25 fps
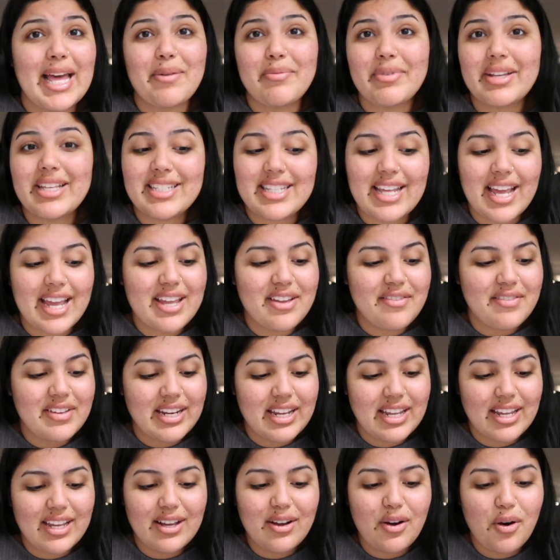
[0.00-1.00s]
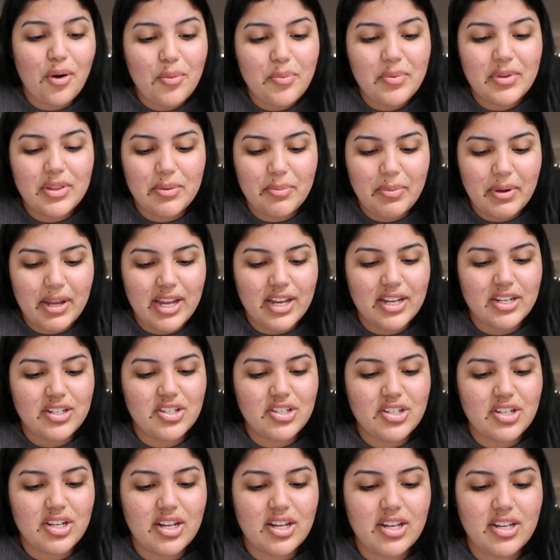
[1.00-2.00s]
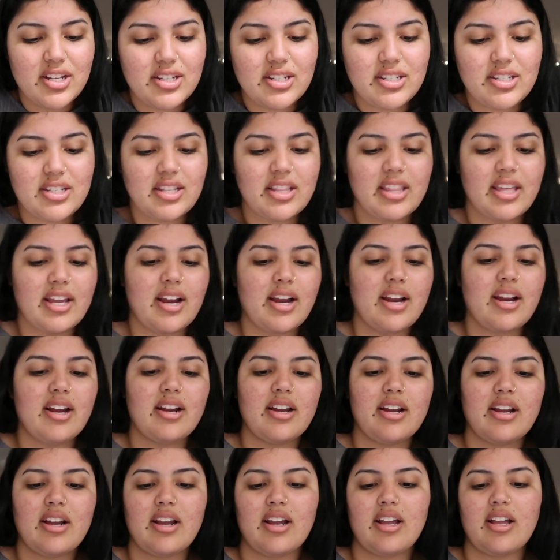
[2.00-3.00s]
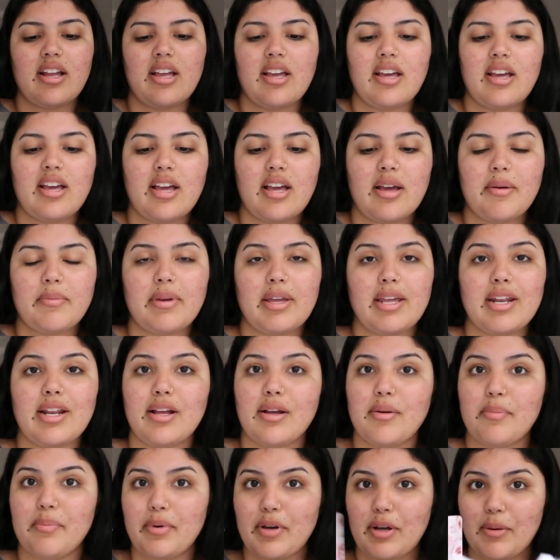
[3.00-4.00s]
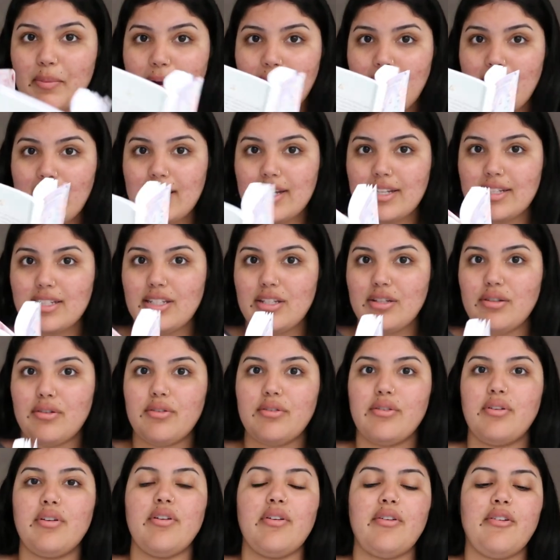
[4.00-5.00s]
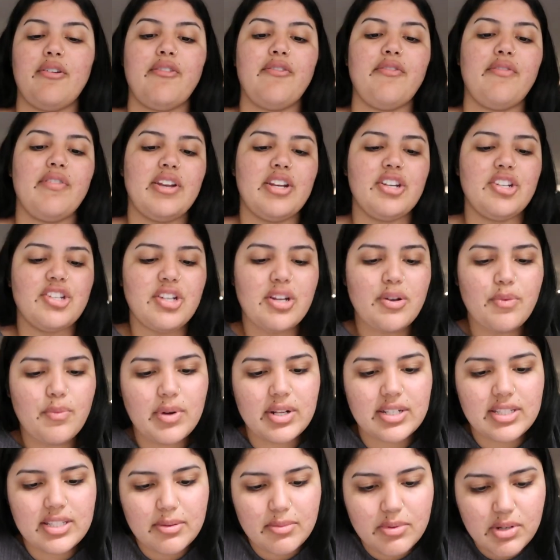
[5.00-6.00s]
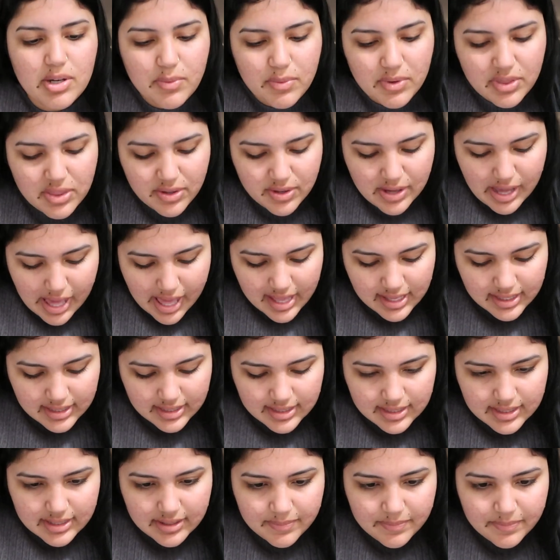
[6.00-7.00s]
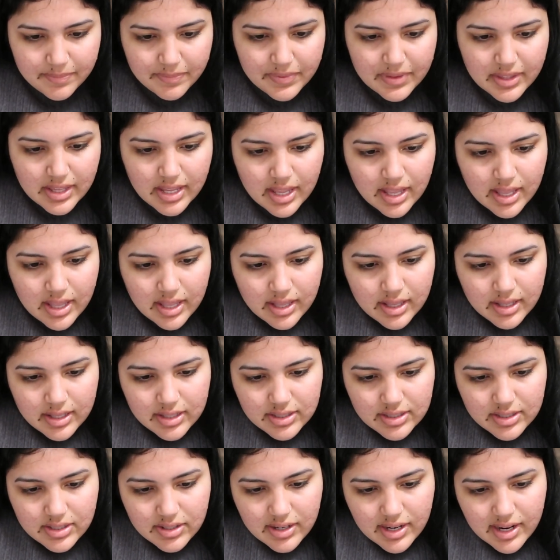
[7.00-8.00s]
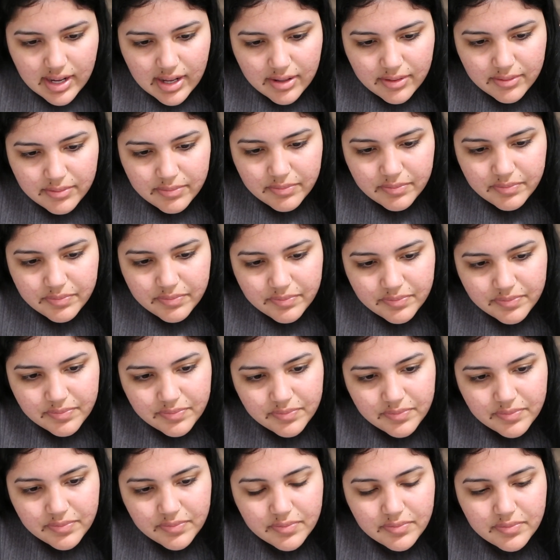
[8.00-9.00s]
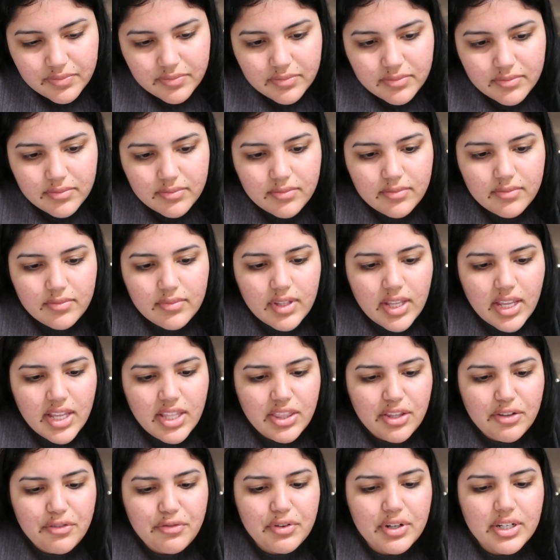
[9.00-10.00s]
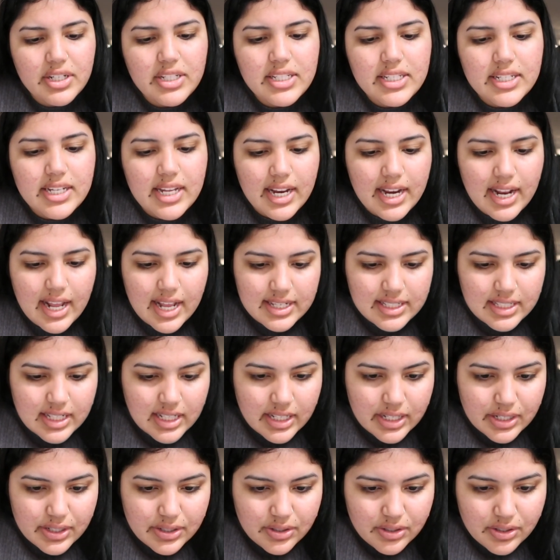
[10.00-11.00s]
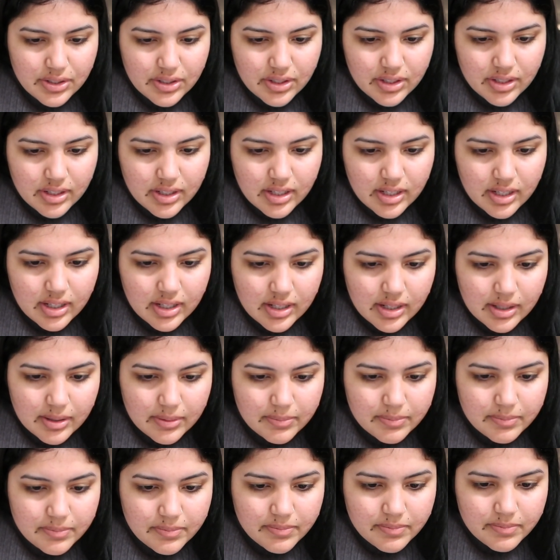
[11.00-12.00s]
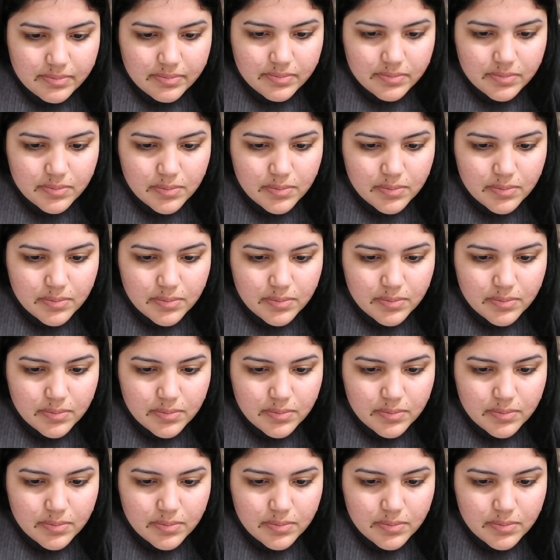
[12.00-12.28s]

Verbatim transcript: that because I even opened the page to there. I'm gonna bookmark it to finish it once I'm done with you guys. So now, in the front, it has a little, um,